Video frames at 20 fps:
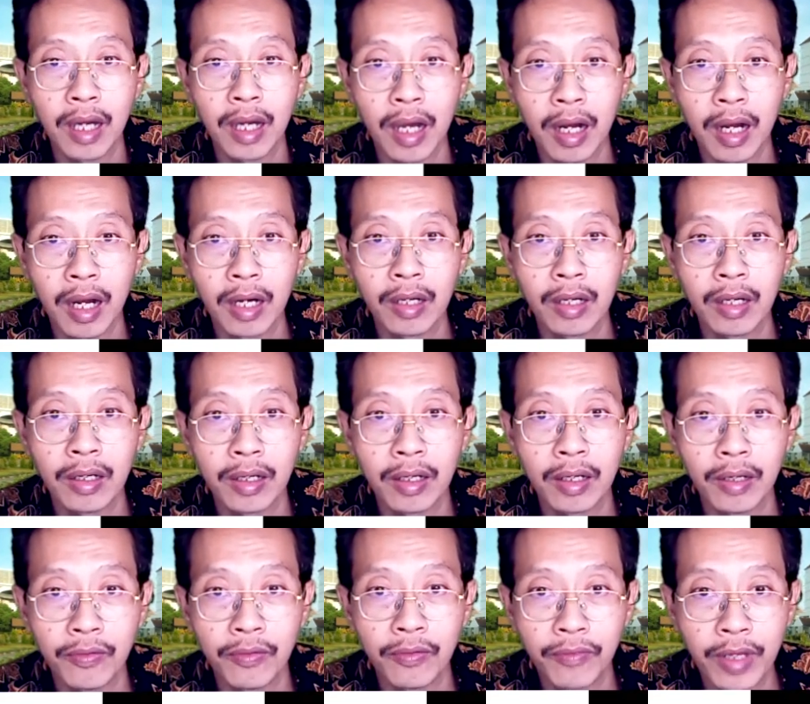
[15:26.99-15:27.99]
are
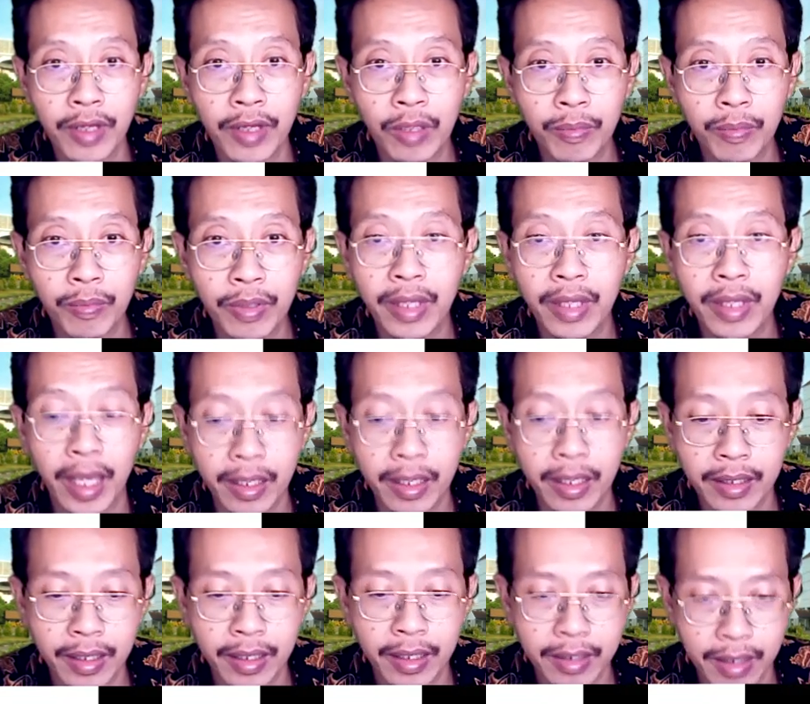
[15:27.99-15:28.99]
available at
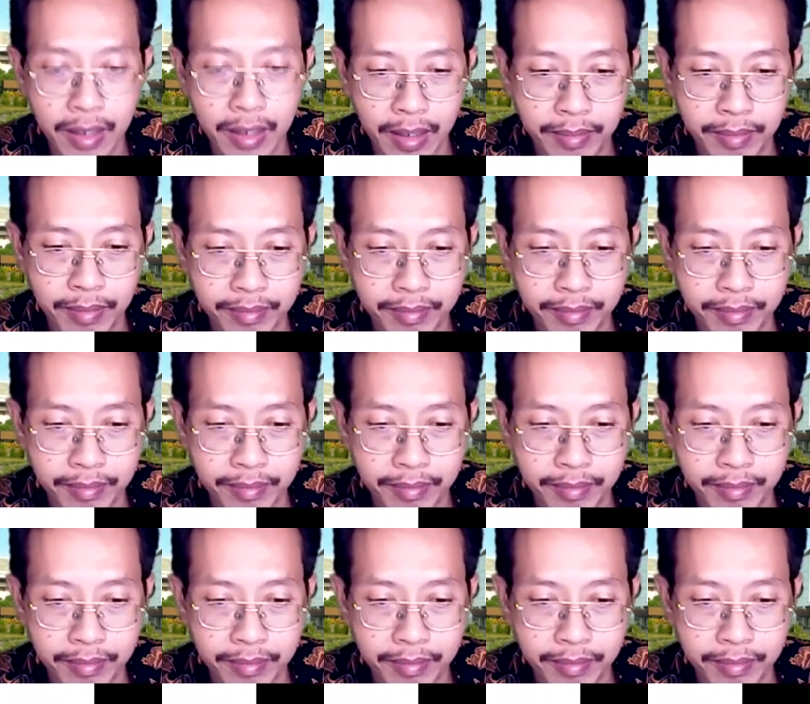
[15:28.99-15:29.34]
that time.